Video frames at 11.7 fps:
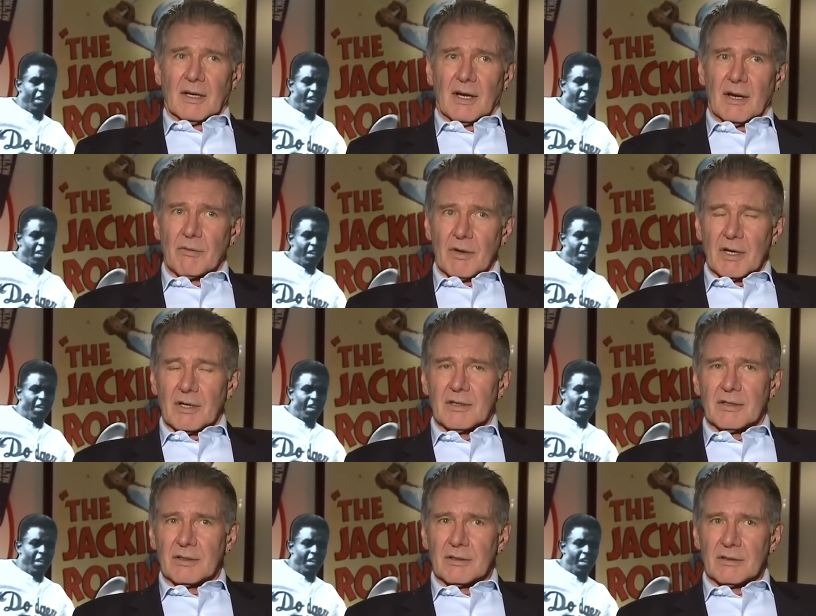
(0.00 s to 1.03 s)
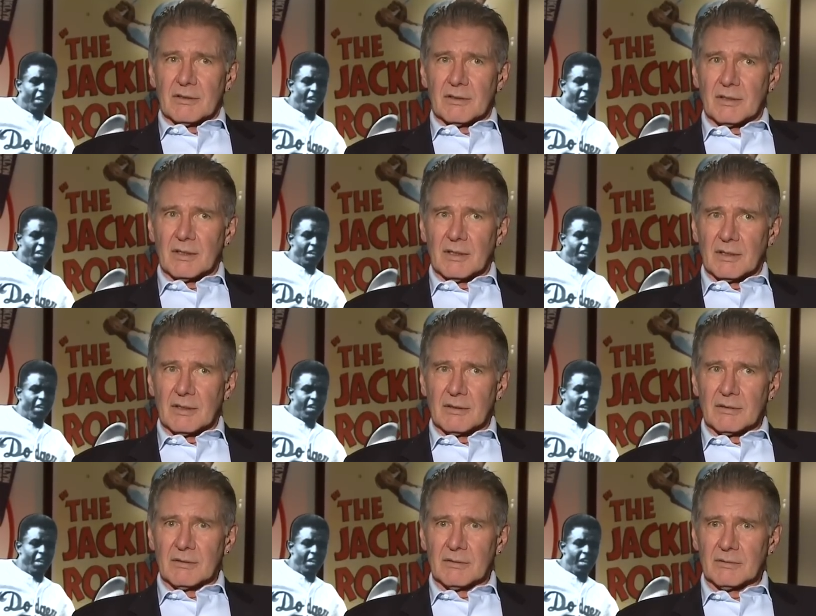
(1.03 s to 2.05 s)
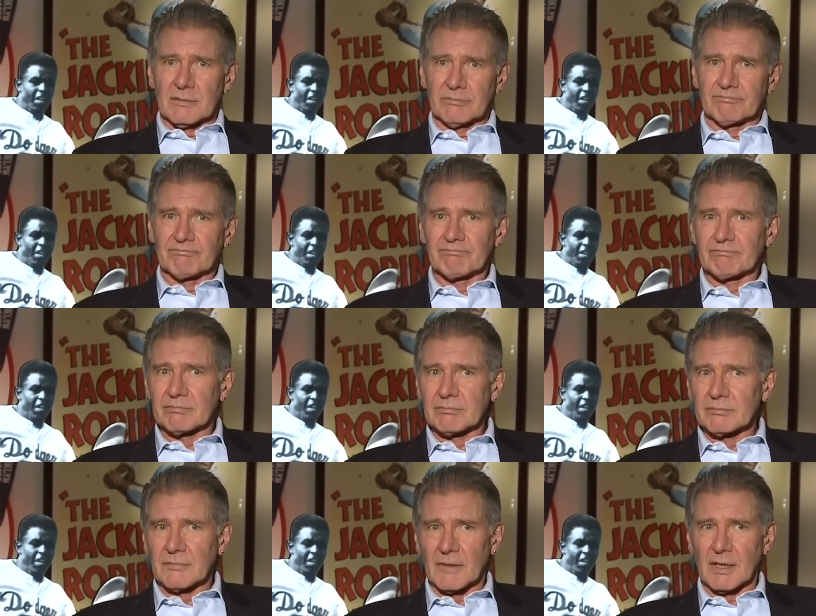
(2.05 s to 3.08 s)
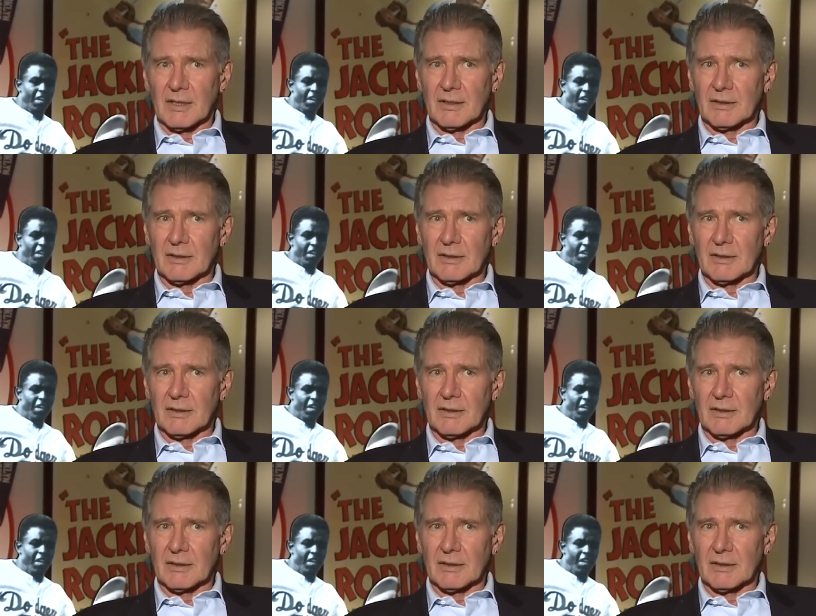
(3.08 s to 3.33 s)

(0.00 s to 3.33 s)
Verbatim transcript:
Speaker 1: I wanted to uh, uh,